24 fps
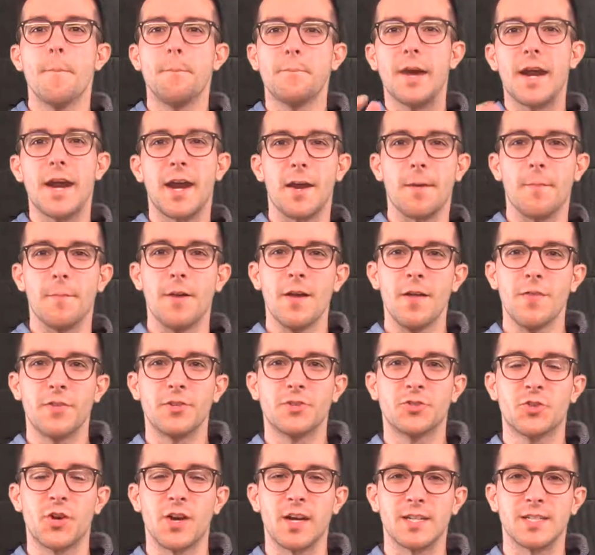bam, the
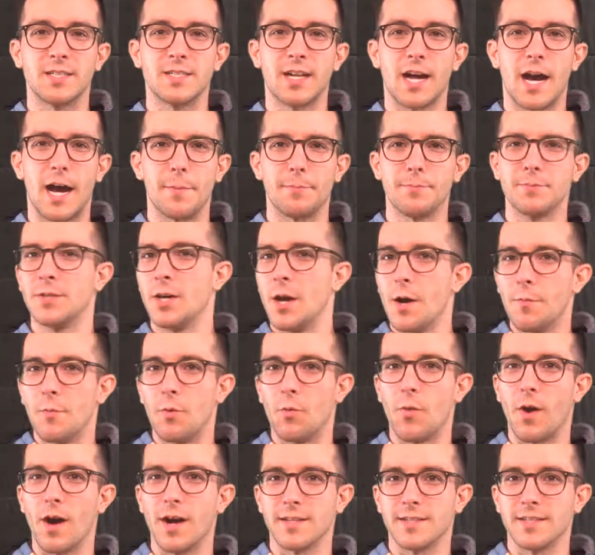train stops.
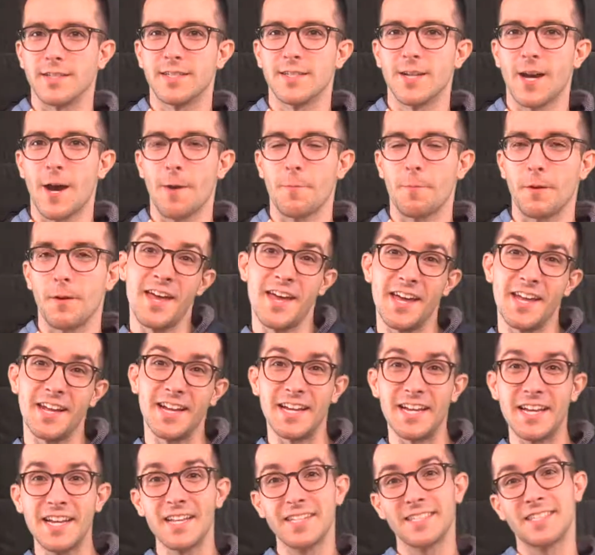why is it stopping?
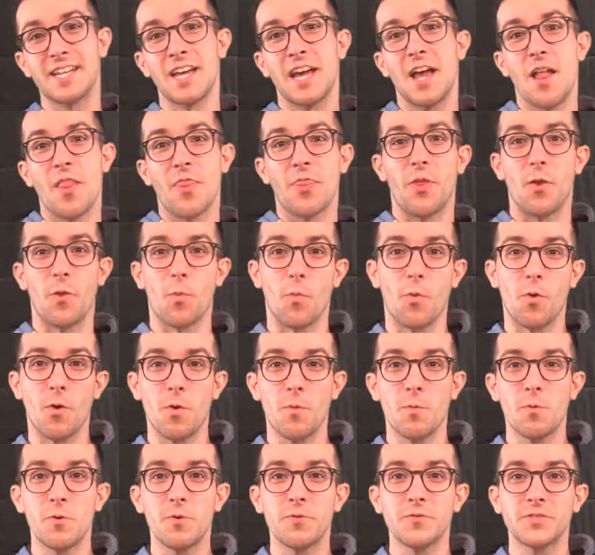Hint, hint. The
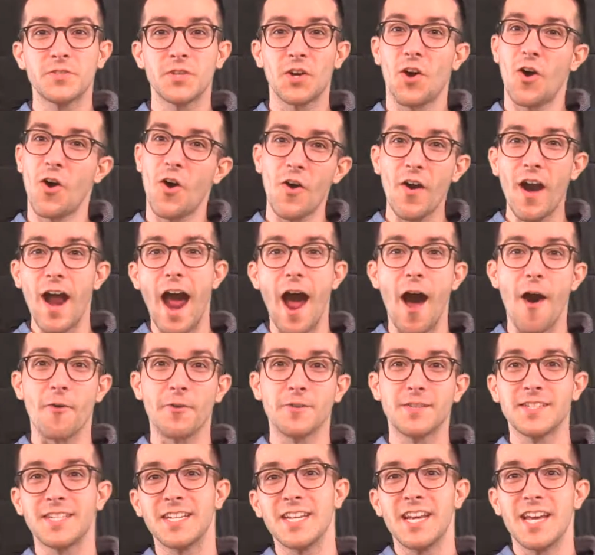werewolves are
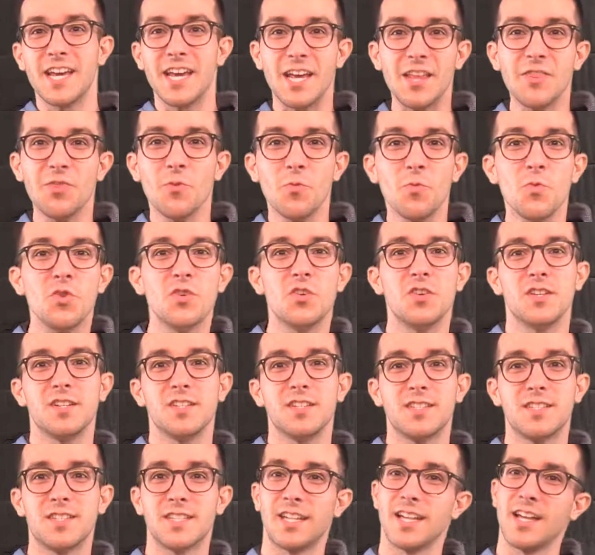out in the
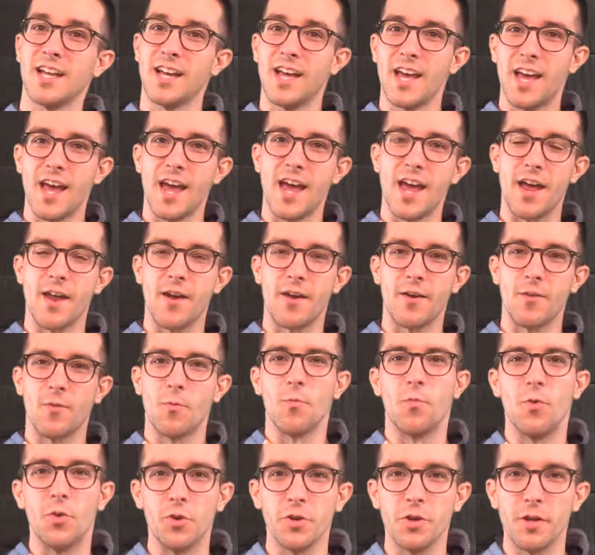woods, and
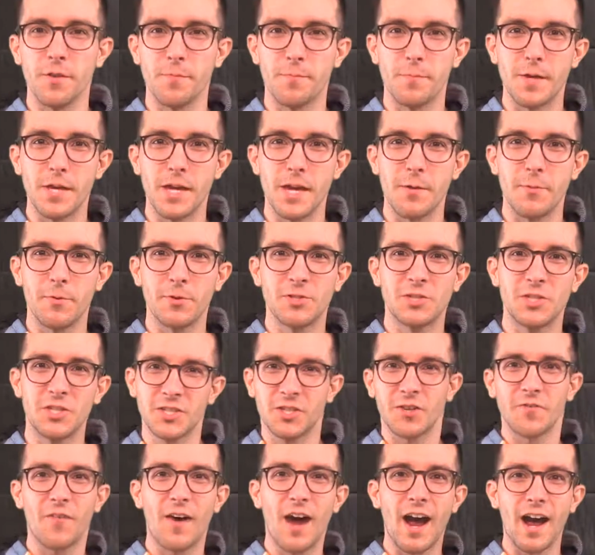will they be able to
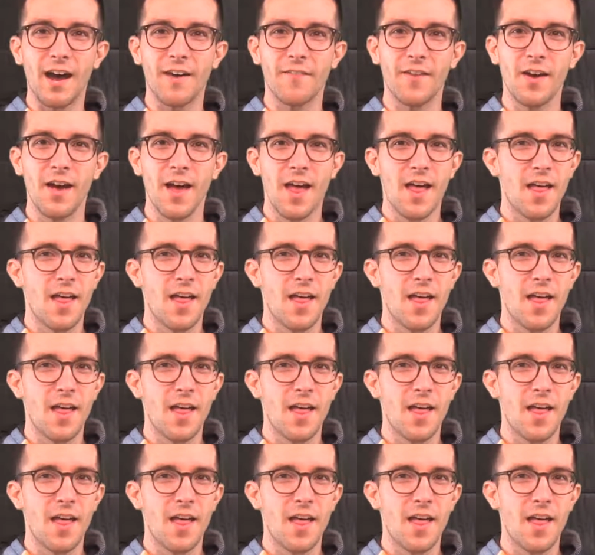survive